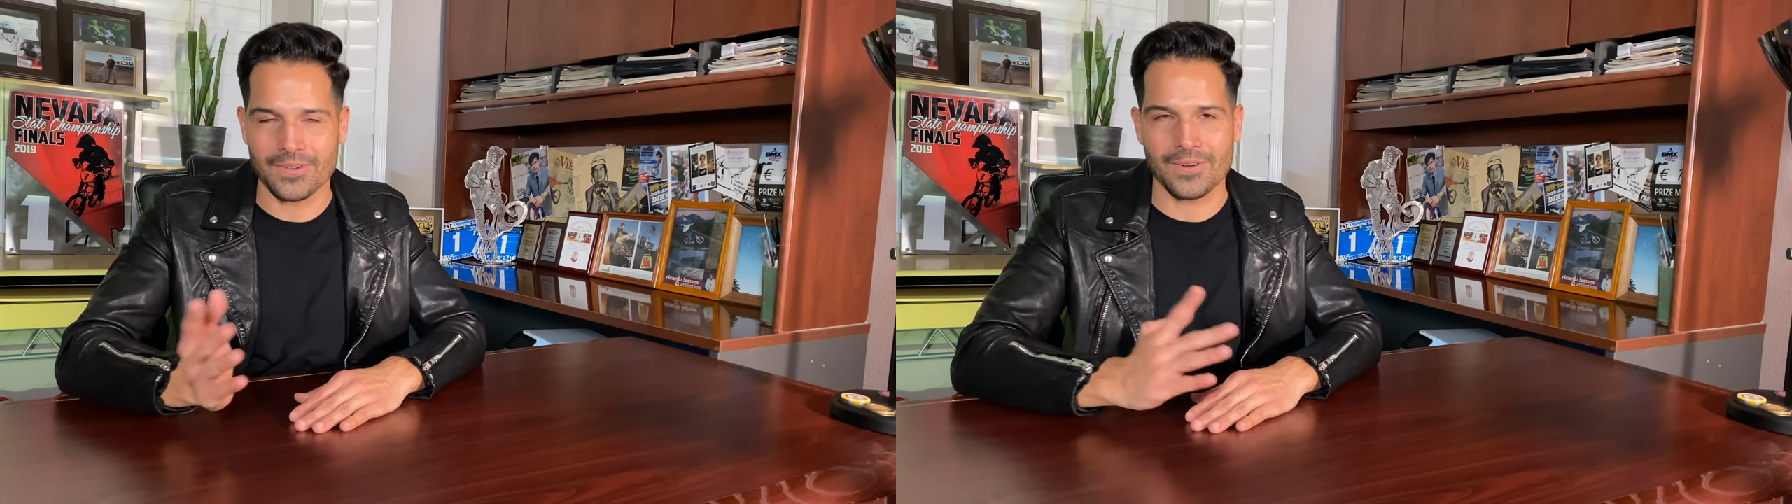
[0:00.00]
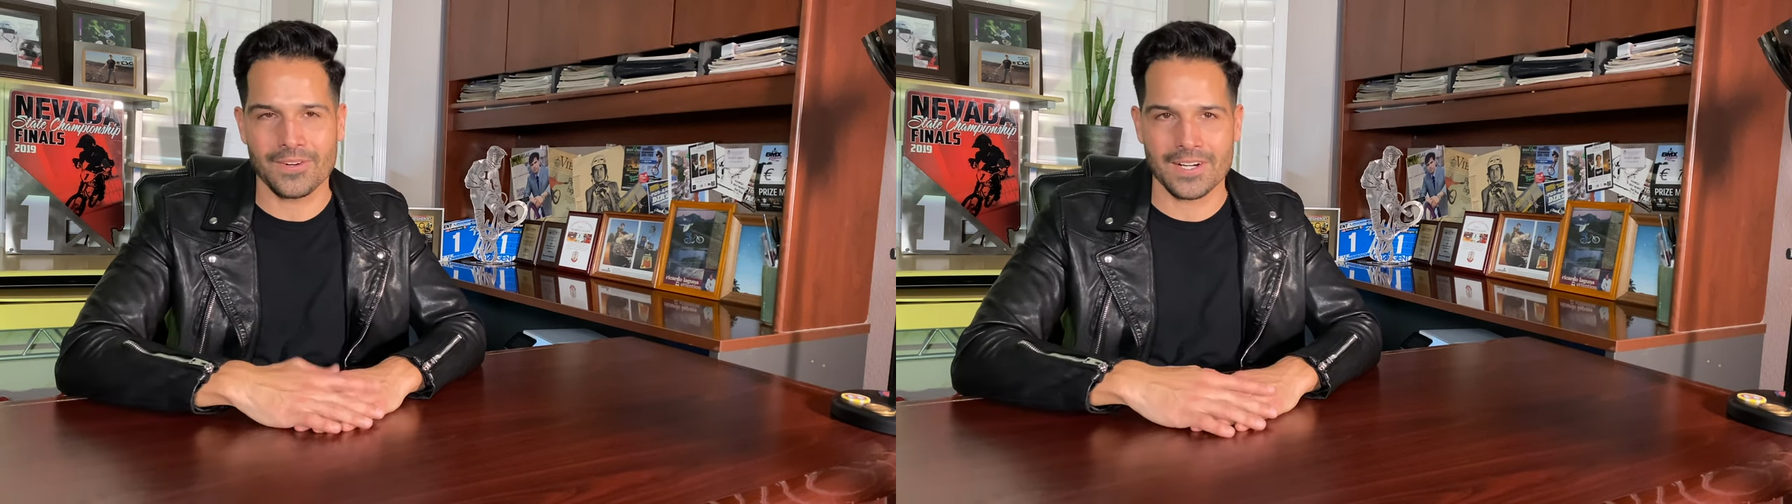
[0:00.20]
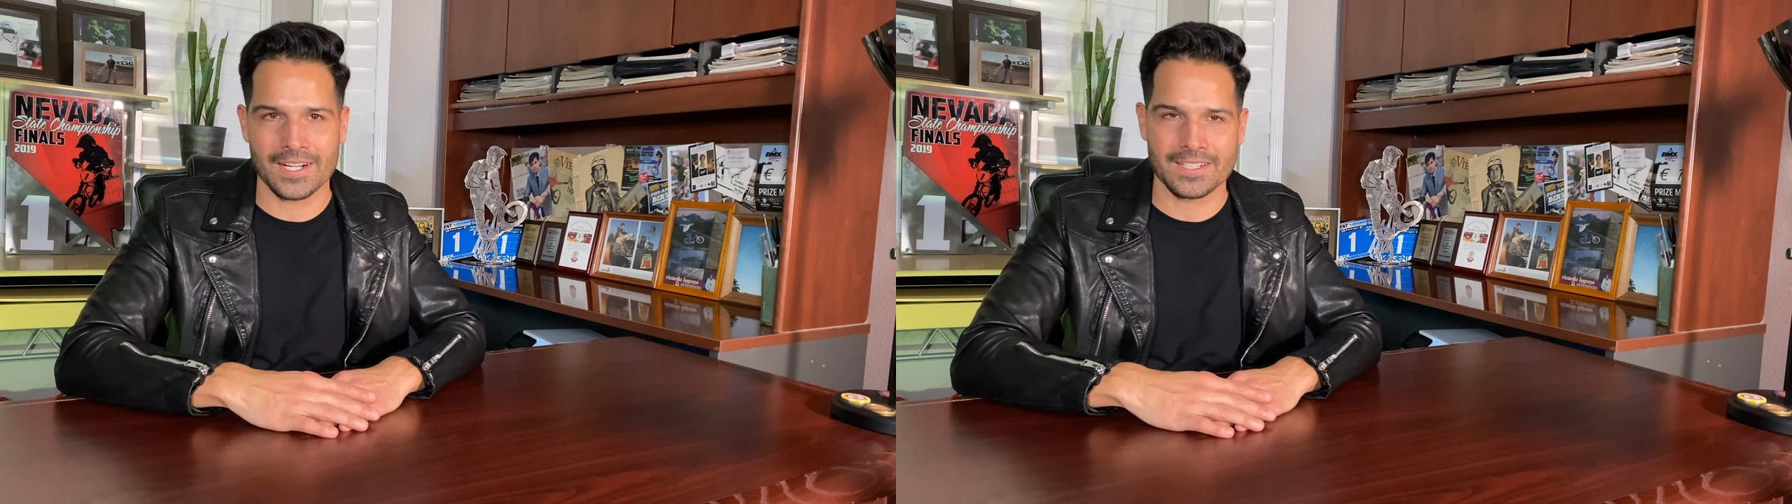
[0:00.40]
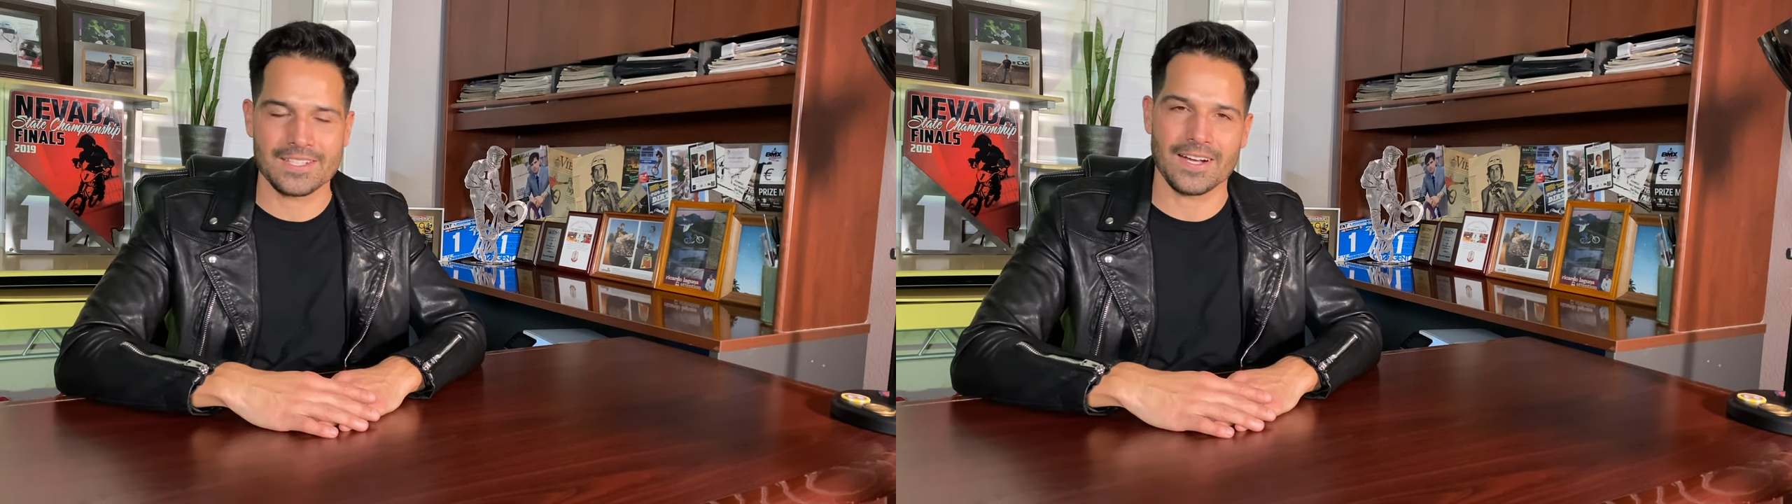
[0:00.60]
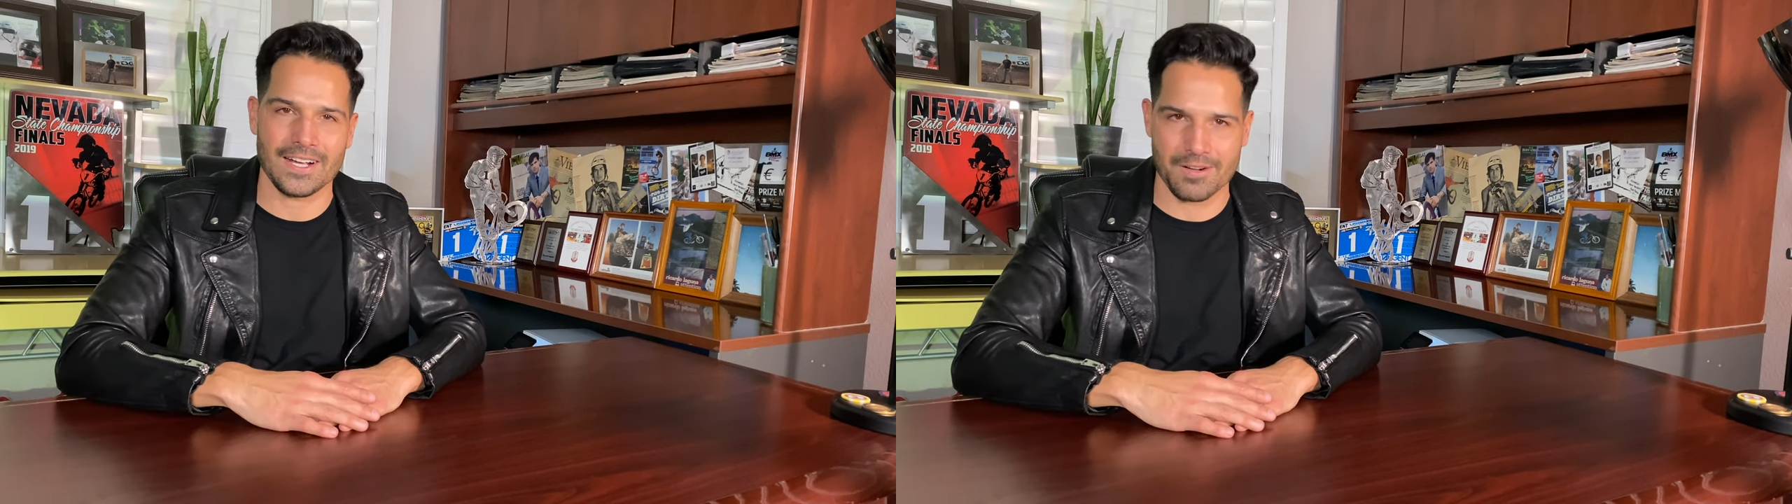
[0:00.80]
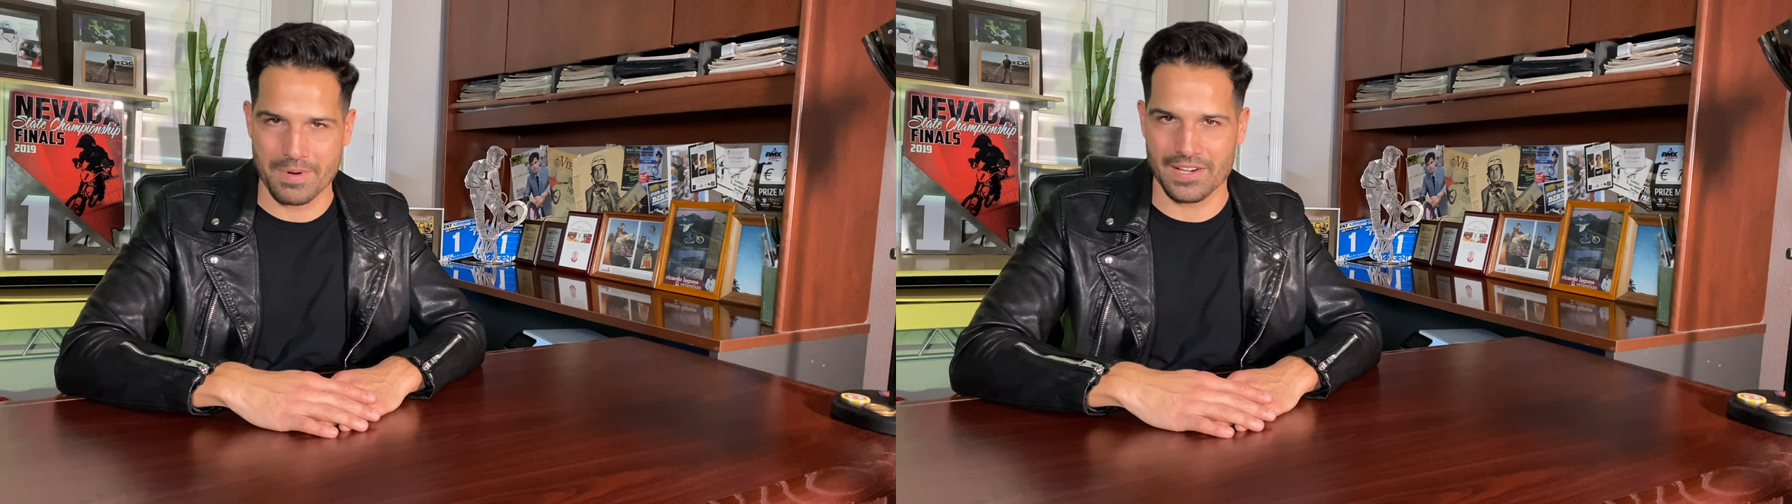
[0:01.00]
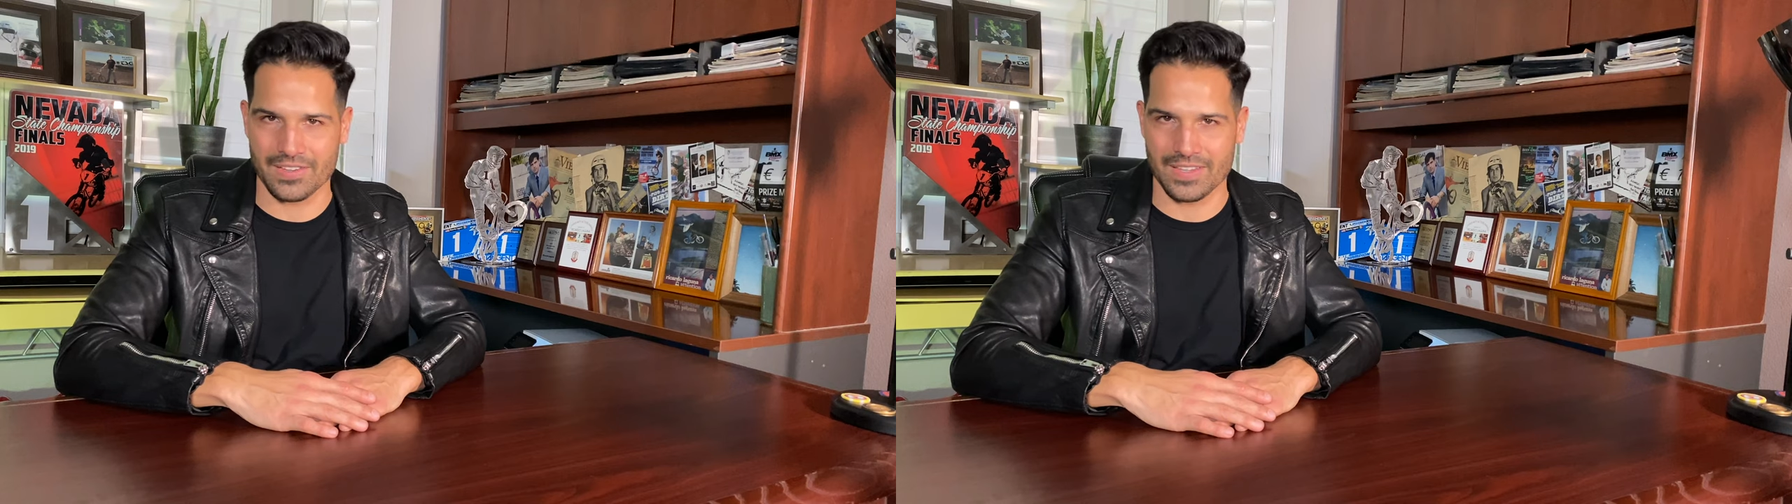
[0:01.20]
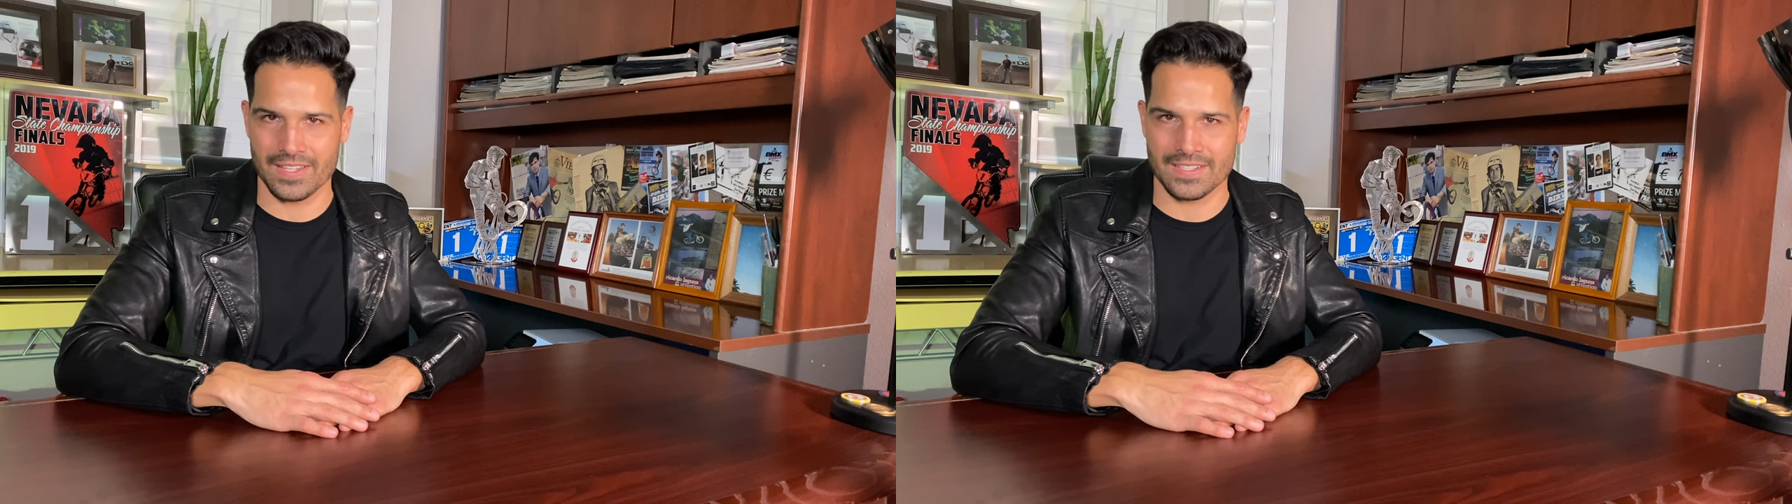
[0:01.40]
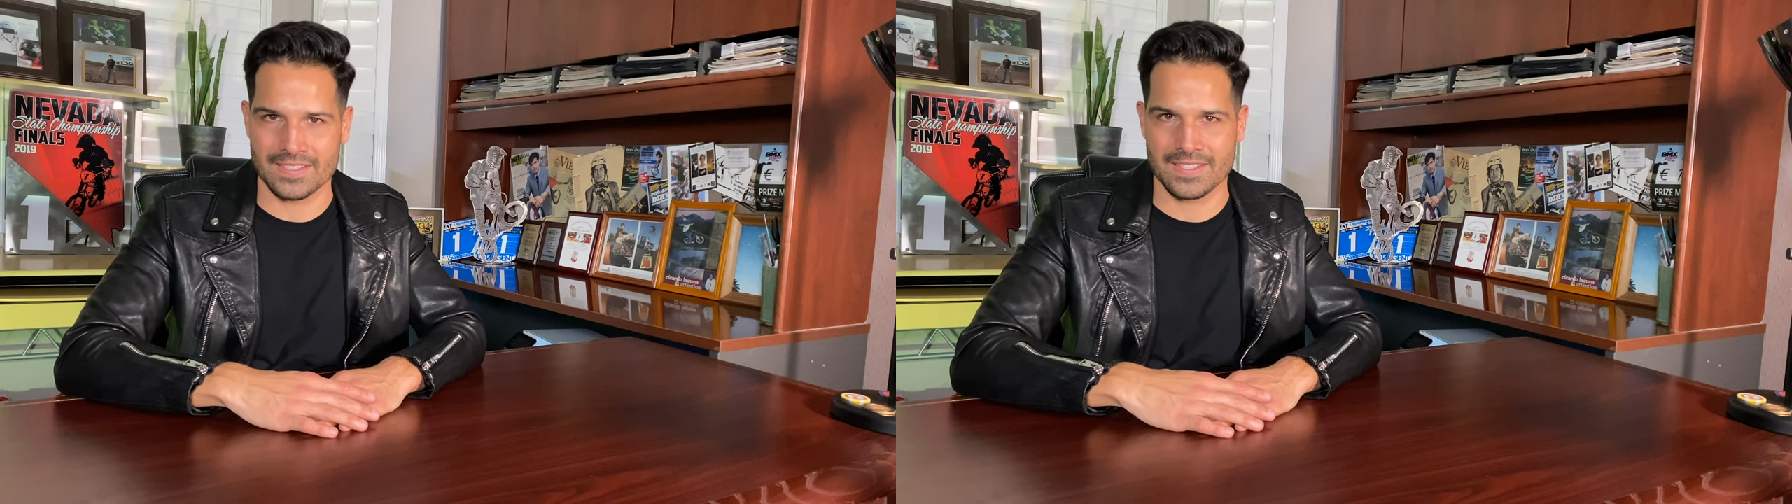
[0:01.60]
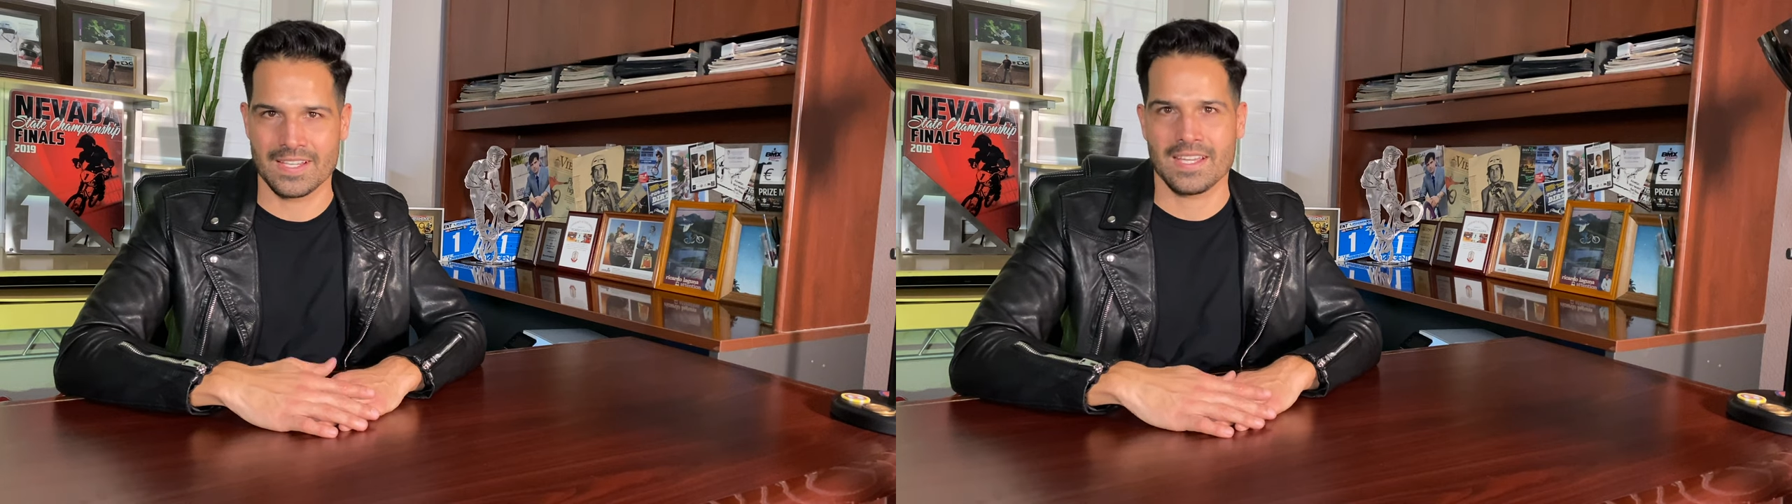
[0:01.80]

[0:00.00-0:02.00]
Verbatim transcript: already talk about this,